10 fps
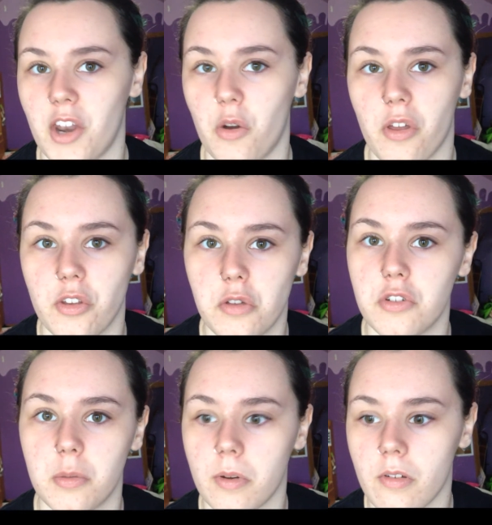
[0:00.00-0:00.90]
I know other
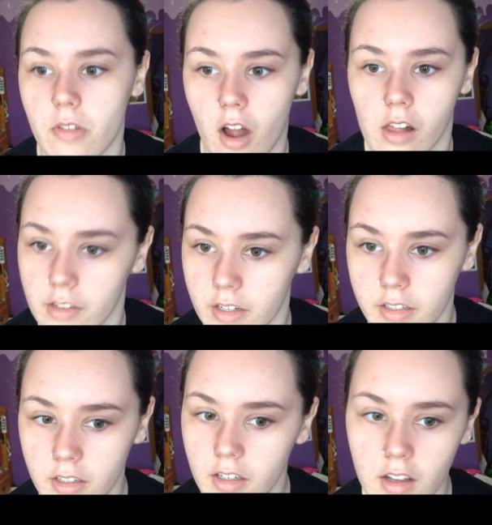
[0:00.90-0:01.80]
YouTubers call it
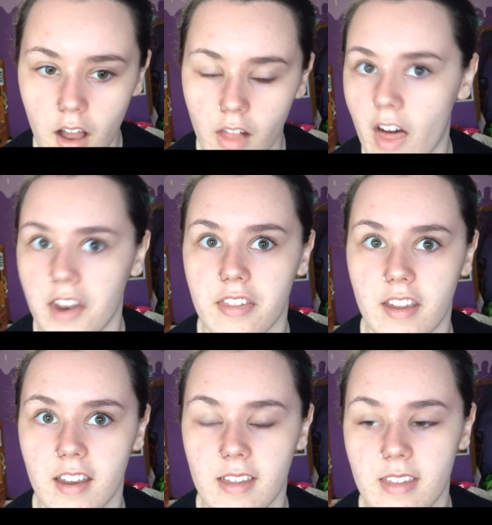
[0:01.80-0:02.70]
a lot of
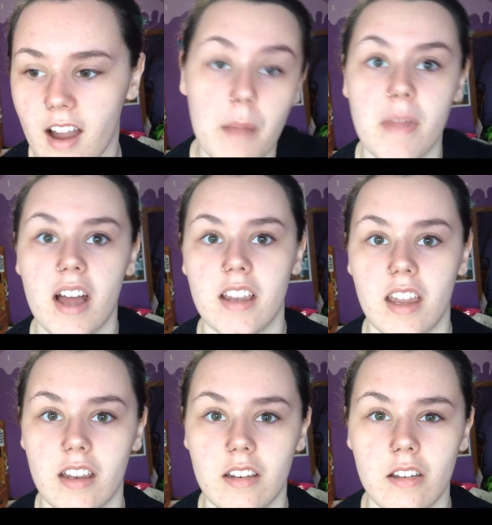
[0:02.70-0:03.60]
things. I'm not
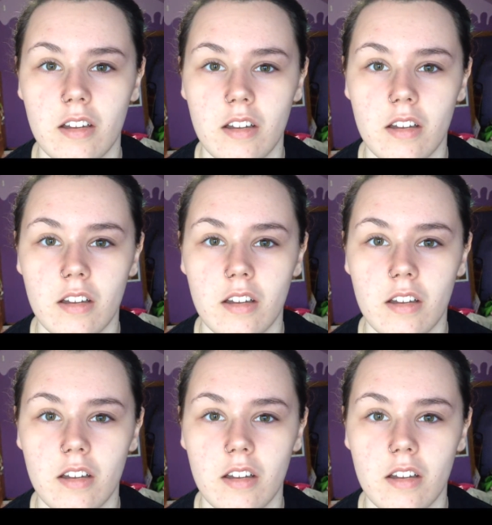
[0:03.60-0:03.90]
in